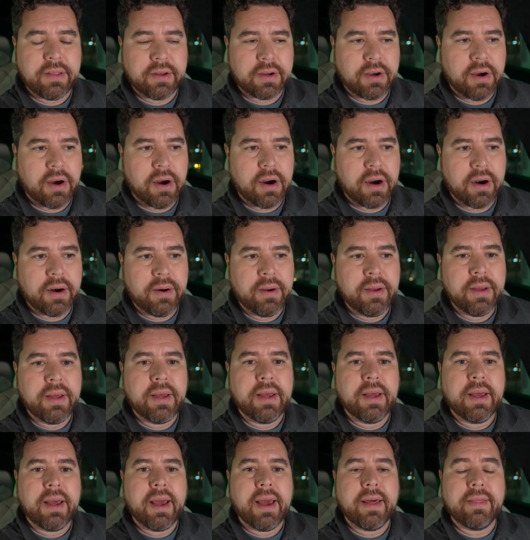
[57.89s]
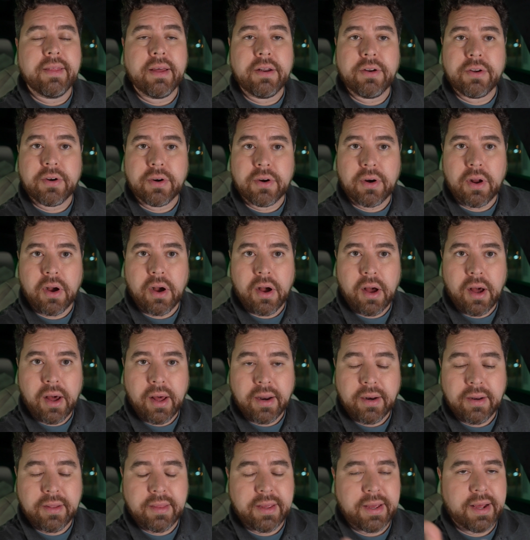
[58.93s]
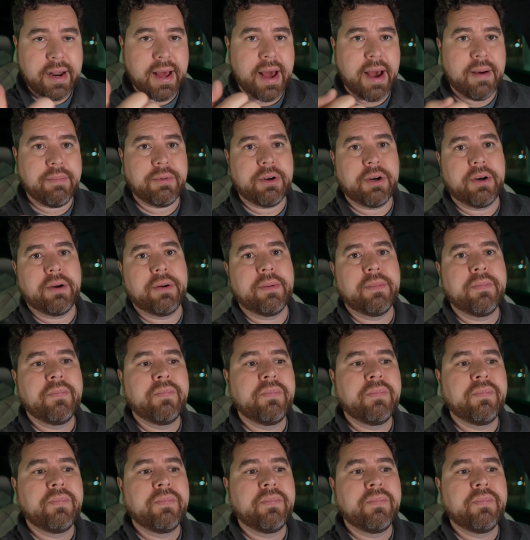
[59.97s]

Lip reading: the car and then turn on the adapter,